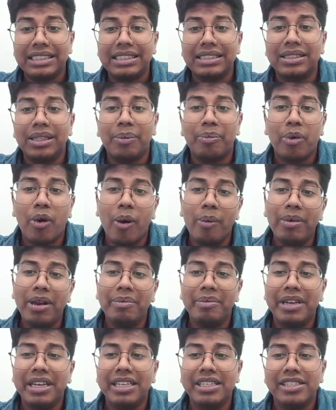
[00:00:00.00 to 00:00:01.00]
the
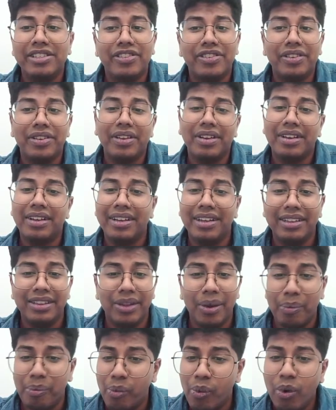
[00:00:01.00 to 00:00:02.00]
problem is,
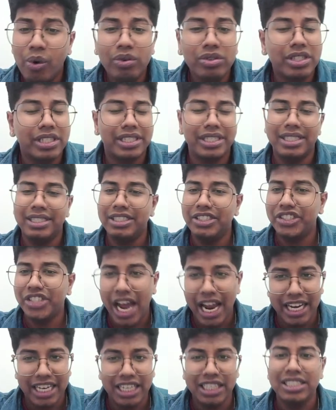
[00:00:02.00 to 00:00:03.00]
the most
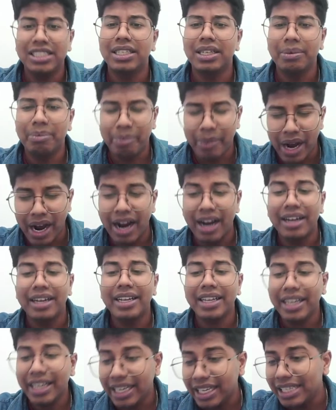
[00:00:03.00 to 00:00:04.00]
challenging part
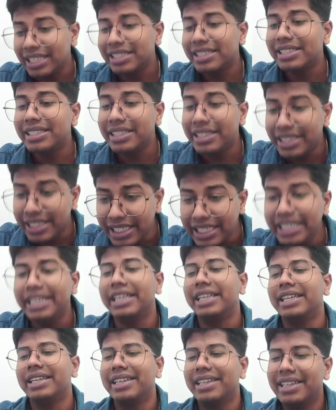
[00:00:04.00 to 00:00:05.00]
is C.
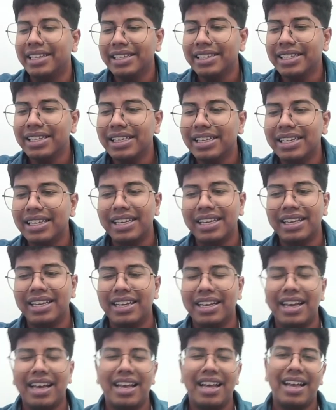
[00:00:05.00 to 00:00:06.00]

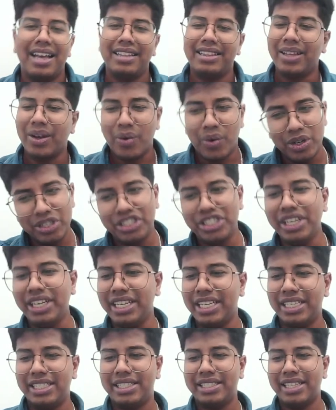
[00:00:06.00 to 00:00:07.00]
The question
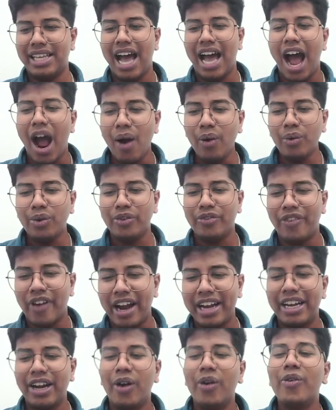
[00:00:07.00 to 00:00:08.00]
is how to
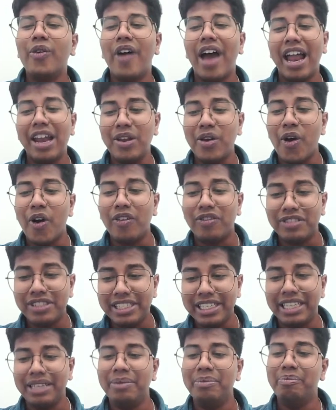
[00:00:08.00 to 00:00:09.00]
find out value of
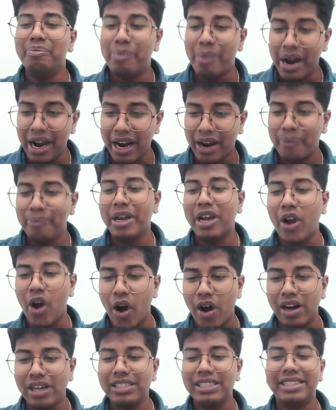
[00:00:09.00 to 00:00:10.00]
C, but
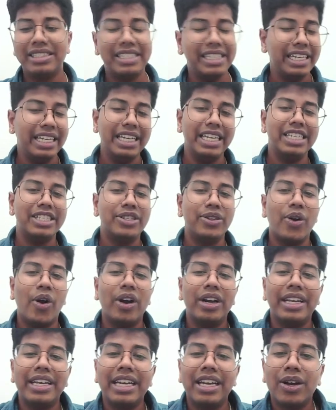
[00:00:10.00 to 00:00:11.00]
because C is
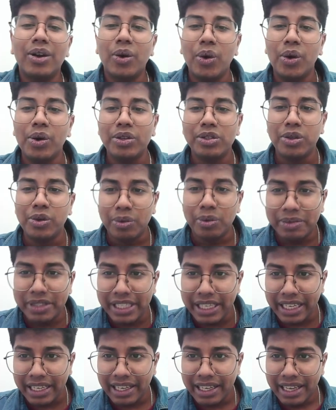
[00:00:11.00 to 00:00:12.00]
not in a closed loop.
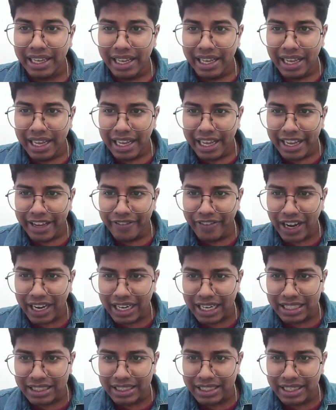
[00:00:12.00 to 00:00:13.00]
See, if I
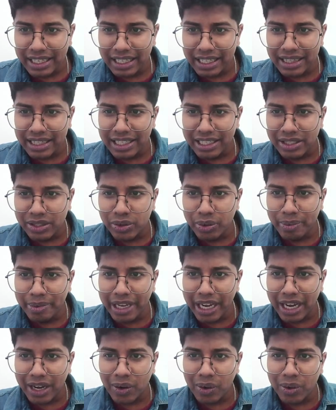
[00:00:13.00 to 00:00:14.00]
consider this to be
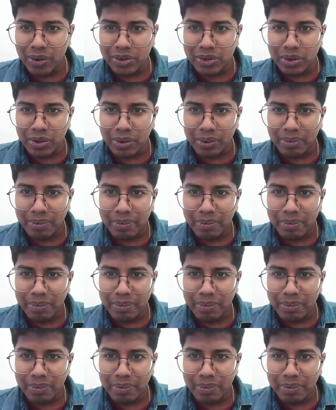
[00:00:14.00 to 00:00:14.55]
a closed loop,